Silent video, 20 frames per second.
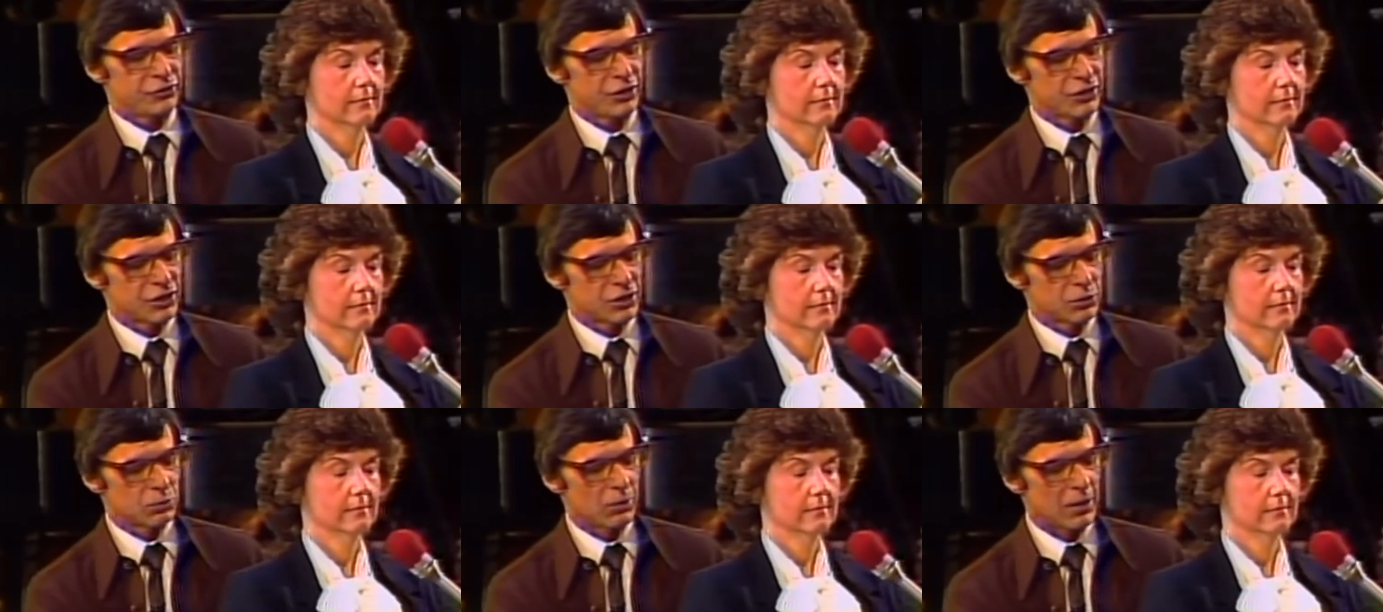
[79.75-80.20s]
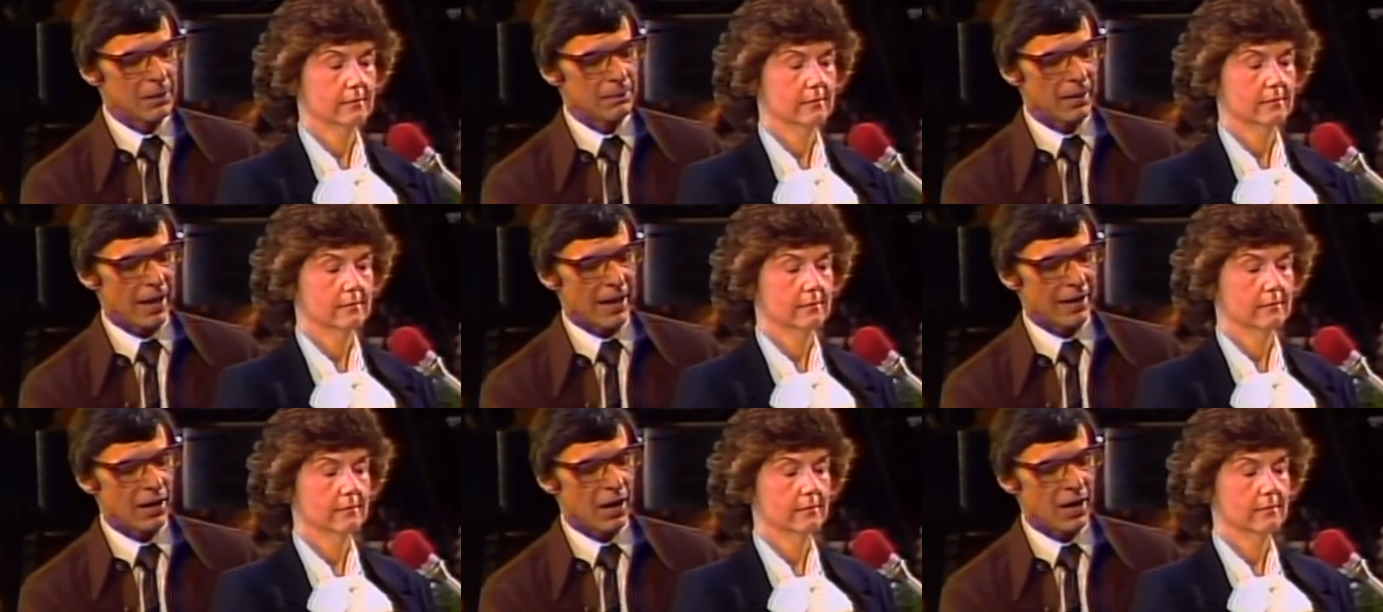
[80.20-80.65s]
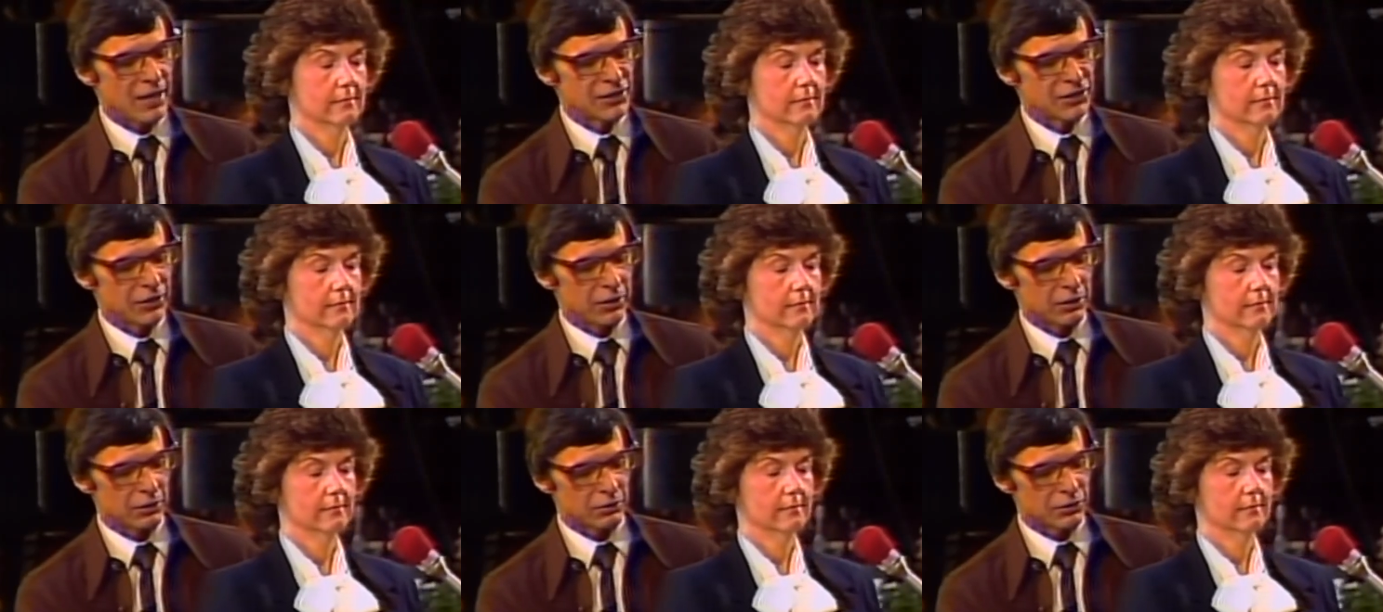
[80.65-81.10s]
Speaker 1: Just sway back,
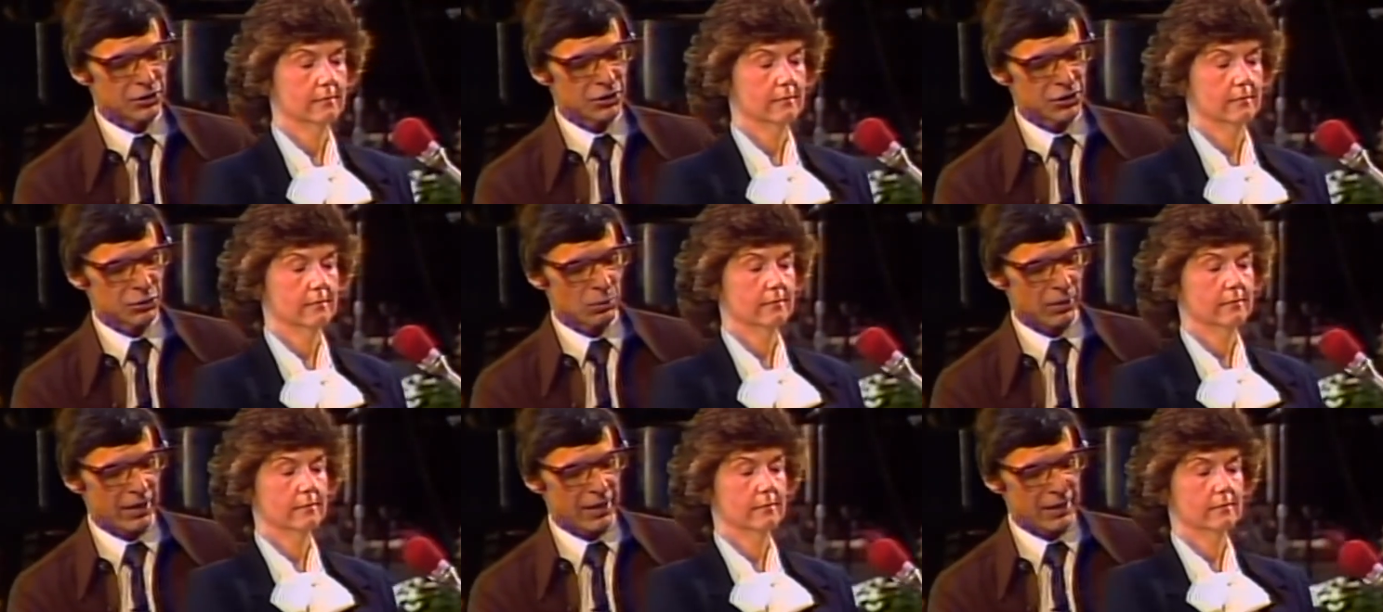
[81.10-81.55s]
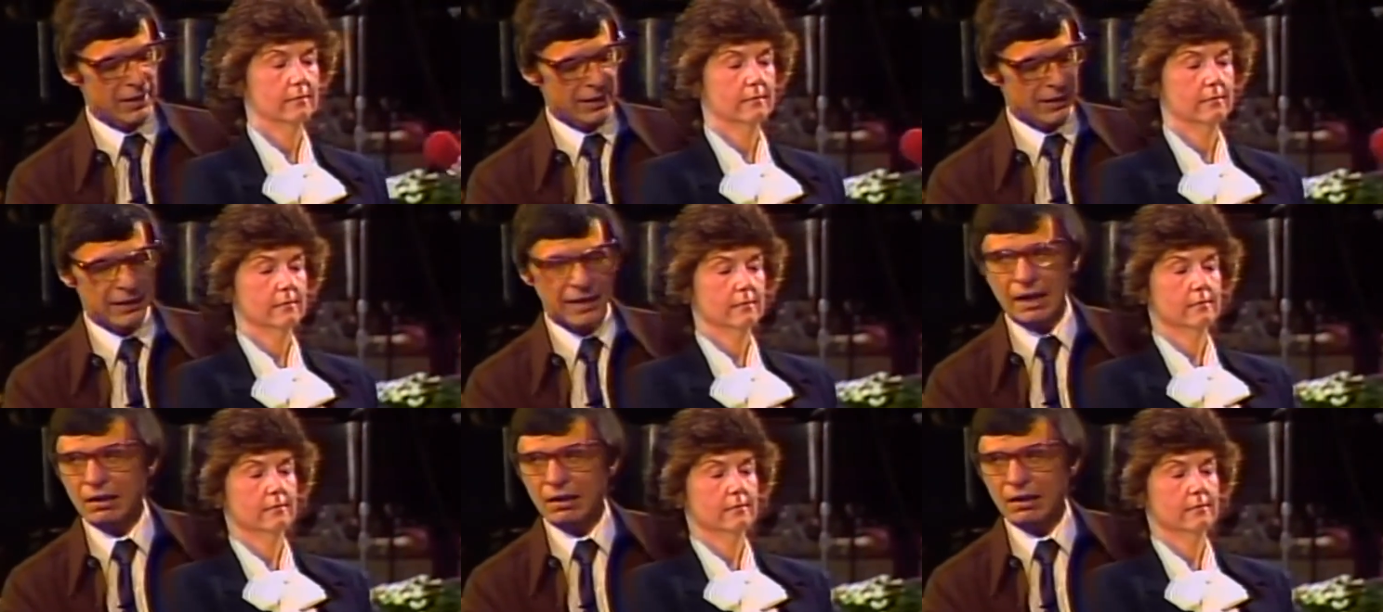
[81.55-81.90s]
eyes closed, sway.